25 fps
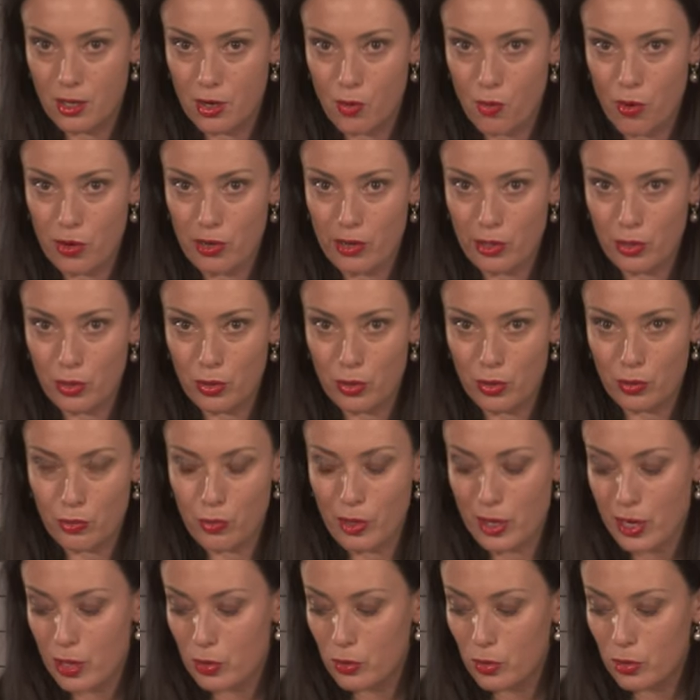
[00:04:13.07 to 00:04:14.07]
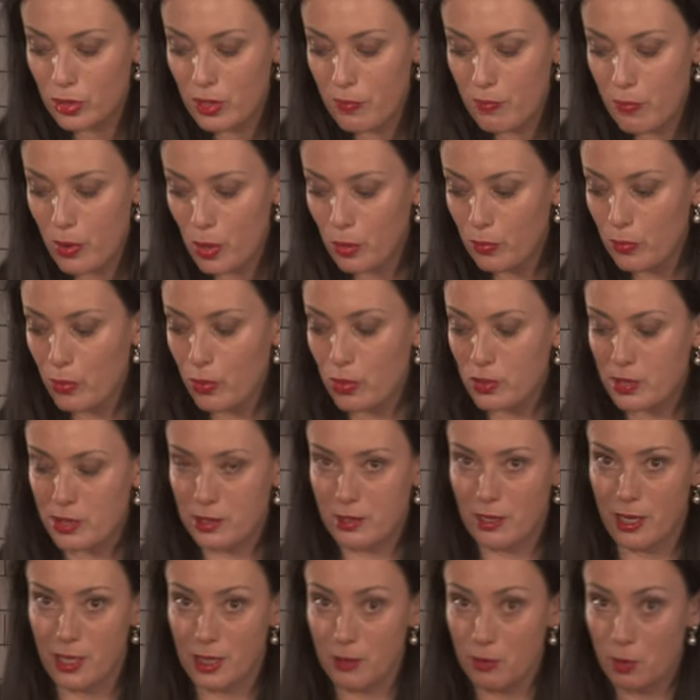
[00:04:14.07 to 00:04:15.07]
When I cook the bone broth,
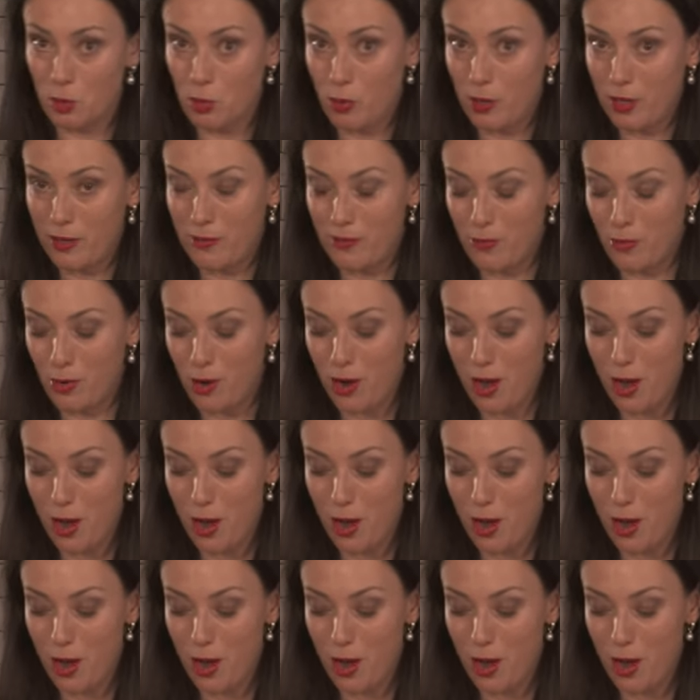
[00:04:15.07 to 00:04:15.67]
it takes me 24